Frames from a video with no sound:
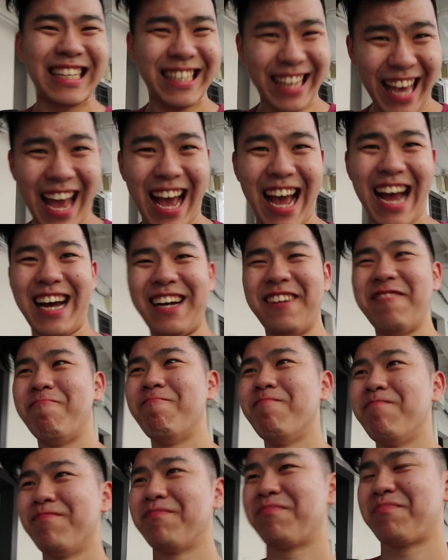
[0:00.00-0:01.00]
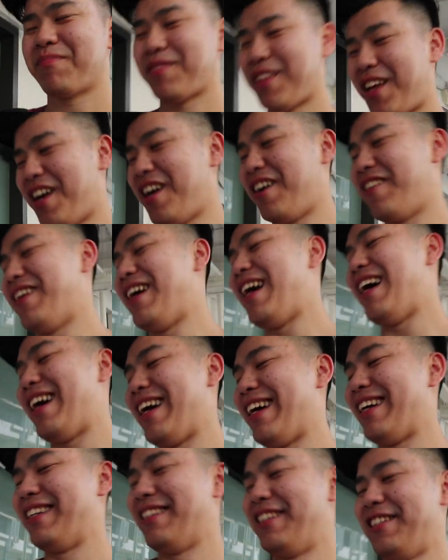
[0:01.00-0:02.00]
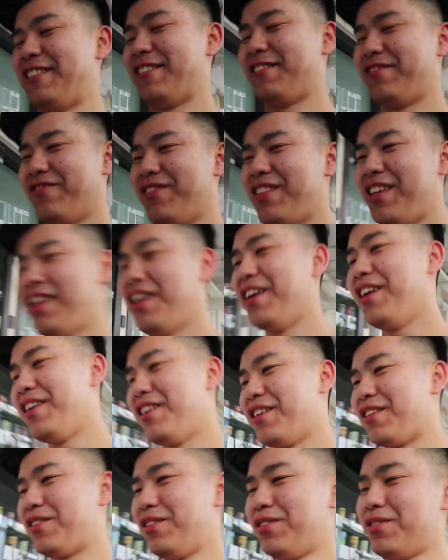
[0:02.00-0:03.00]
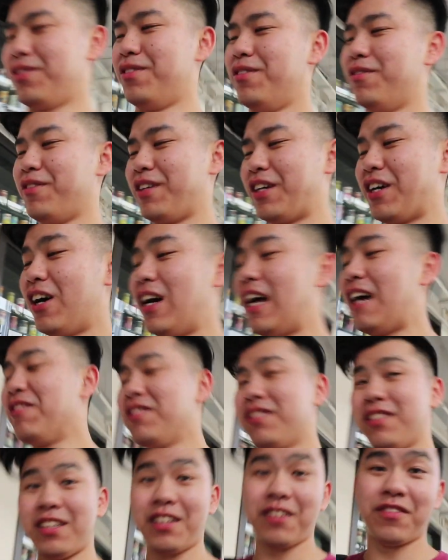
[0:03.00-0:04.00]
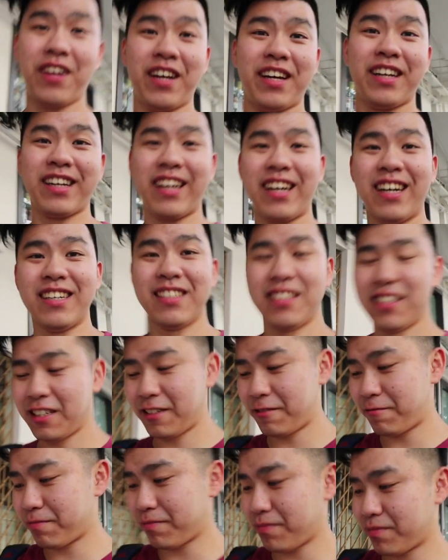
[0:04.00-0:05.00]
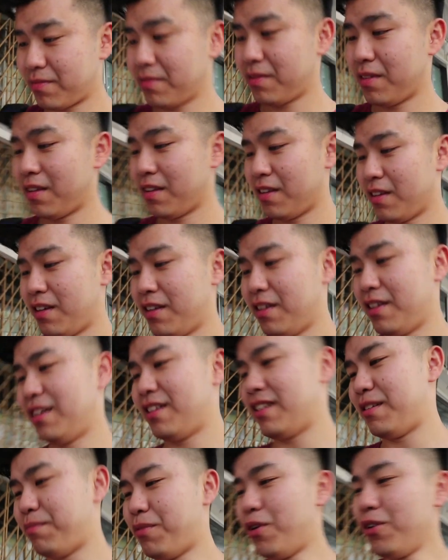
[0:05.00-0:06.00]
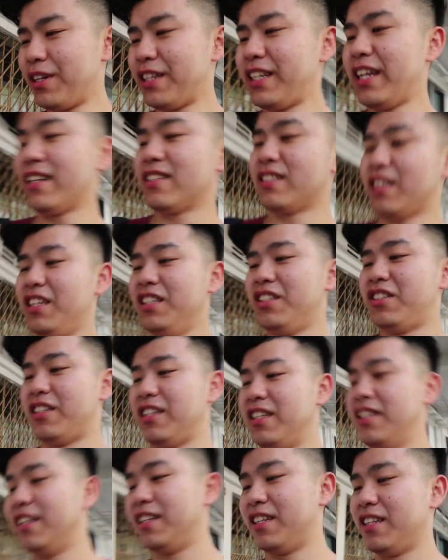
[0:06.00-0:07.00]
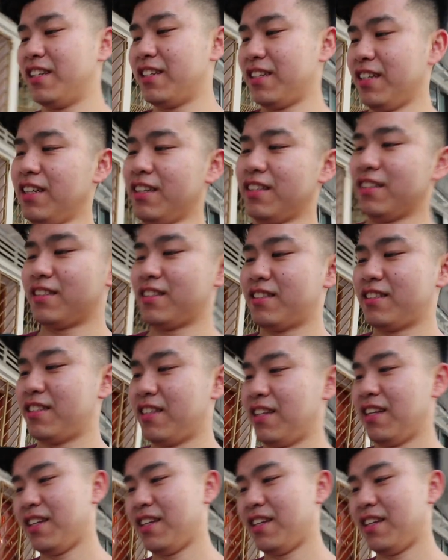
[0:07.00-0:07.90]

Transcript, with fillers: Yeah! Alright. Cool. We caught our Servine, guys. Pokedex entry. Nice.